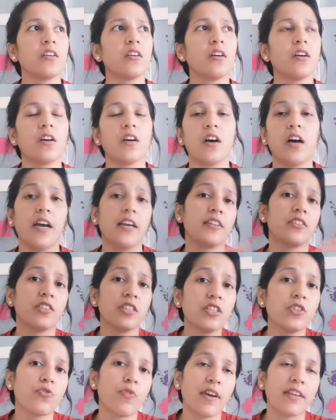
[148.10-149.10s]
uh, i
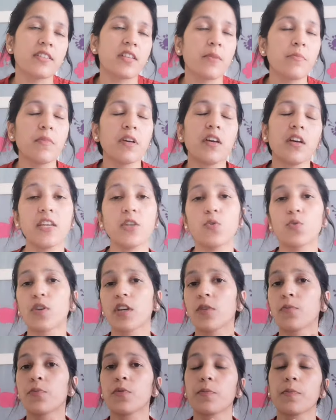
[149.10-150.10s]
did try something you
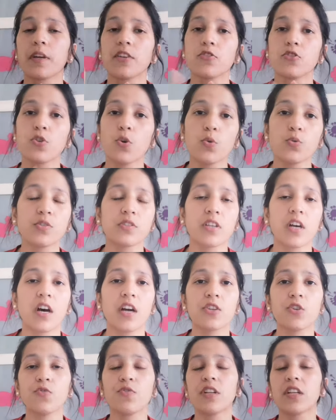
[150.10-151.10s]
can prepare dosa
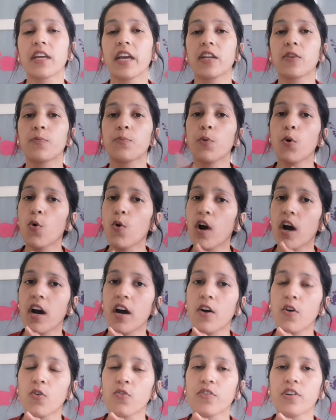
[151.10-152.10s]
you will get
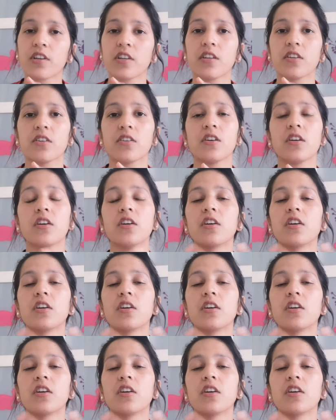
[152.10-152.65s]
poha over here